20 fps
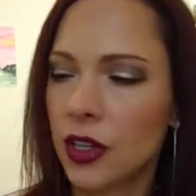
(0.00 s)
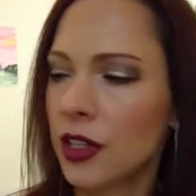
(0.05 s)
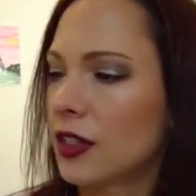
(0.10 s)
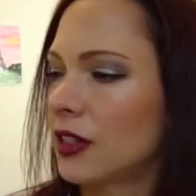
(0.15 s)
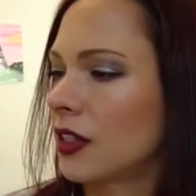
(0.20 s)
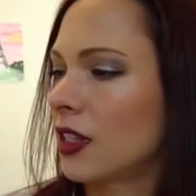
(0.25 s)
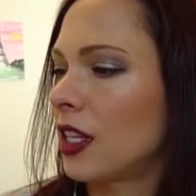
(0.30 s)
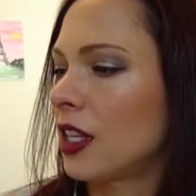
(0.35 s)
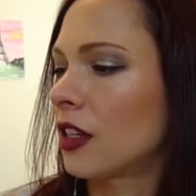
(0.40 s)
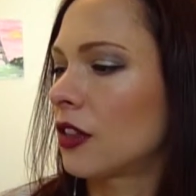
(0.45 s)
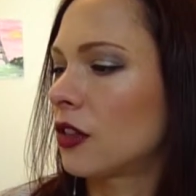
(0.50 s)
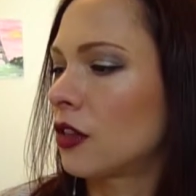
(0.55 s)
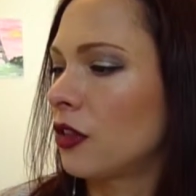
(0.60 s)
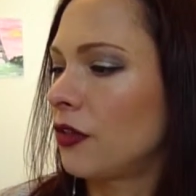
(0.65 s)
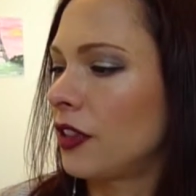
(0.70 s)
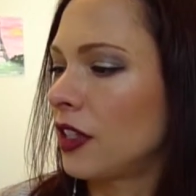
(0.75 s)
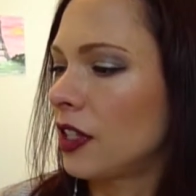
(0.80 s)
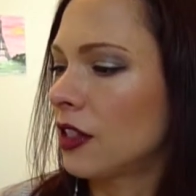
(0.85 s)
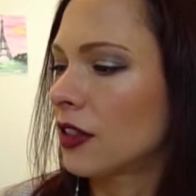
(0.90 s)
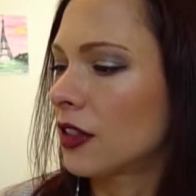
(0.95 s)
It's the
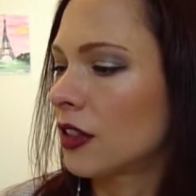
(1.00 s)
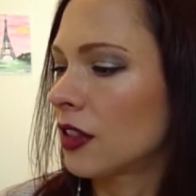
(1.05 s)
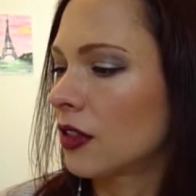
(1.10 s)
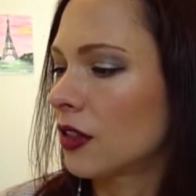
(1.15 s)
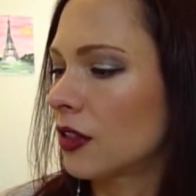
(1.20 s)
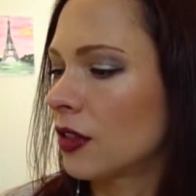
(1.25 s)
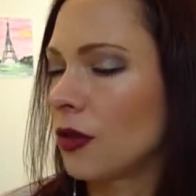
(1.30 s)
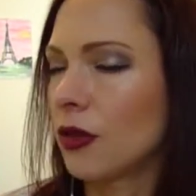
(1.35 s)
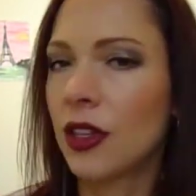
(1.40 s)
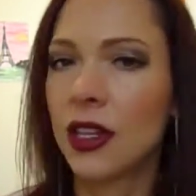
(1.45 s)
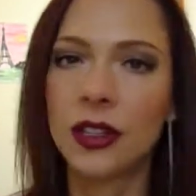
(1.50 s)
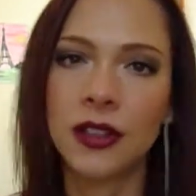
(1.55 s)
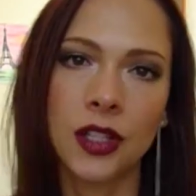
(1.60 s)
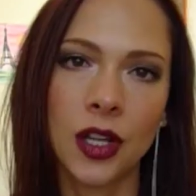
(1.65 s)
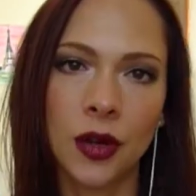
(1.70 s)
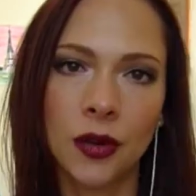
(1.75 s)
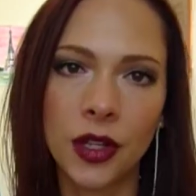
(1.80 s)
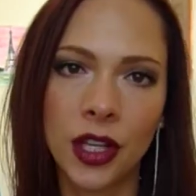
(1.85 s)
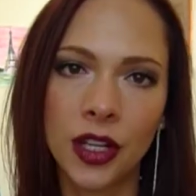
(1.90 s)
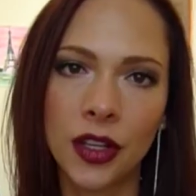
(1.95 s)
Exuviance Soothing
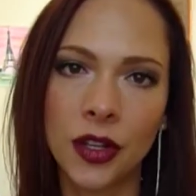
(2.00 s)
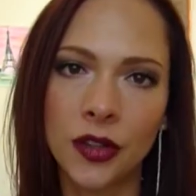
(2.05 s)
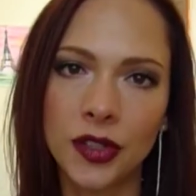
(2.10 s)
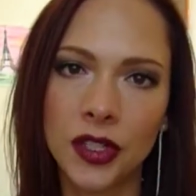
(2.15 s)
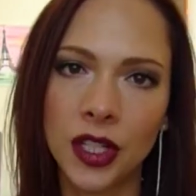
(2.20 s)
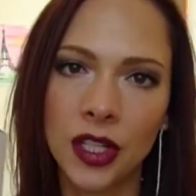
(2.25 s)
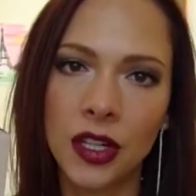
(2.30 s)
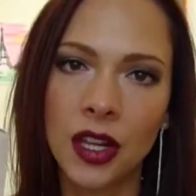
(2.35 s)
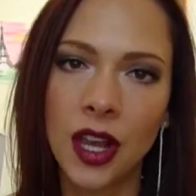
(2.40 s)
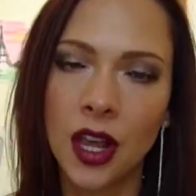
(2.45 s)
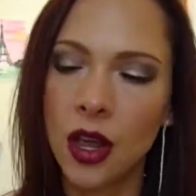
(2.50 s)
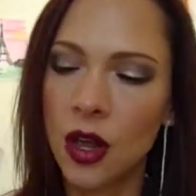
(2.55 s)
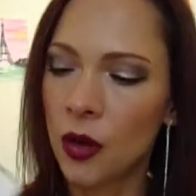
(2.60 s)
Toning Lotion,